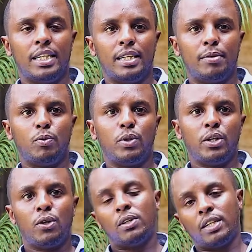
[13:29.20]
um,
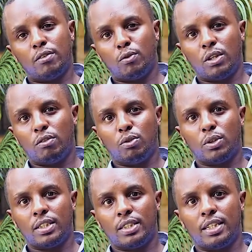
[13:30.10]
we all have one
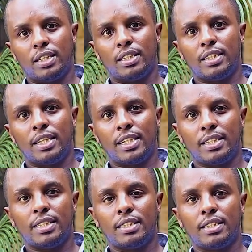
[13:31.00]
voice, and that
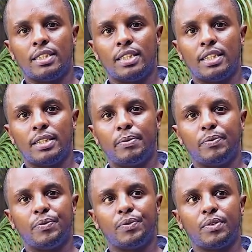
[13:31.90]
is
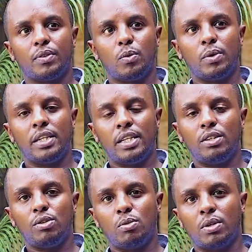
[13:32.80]
um, we
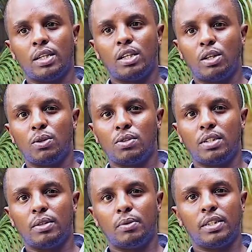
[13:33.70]
need to work
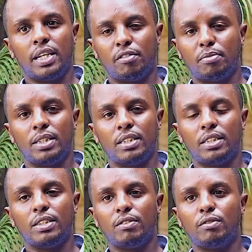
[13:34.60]
closely with
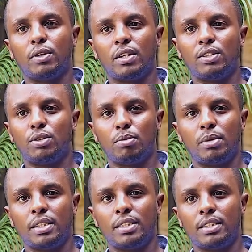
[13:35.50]
governments for us to
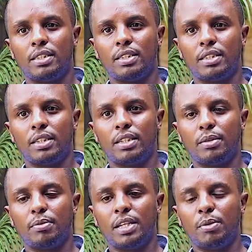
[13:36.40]
make this
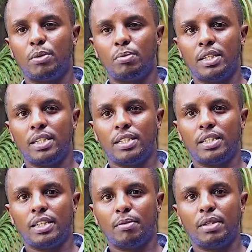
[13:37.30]
um,
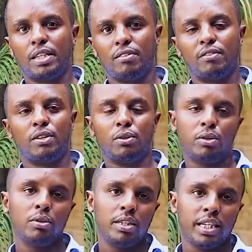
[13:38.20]
e-mobility a belief. And not
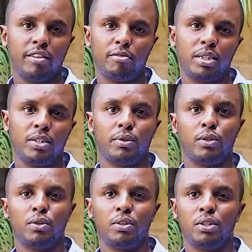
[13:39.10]
only government, we
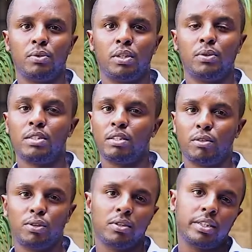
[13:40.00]
also need to work with
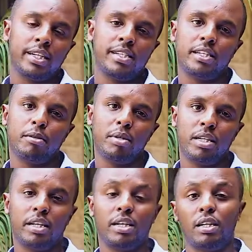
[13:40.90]
civil society and
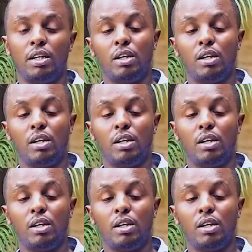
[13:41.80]
media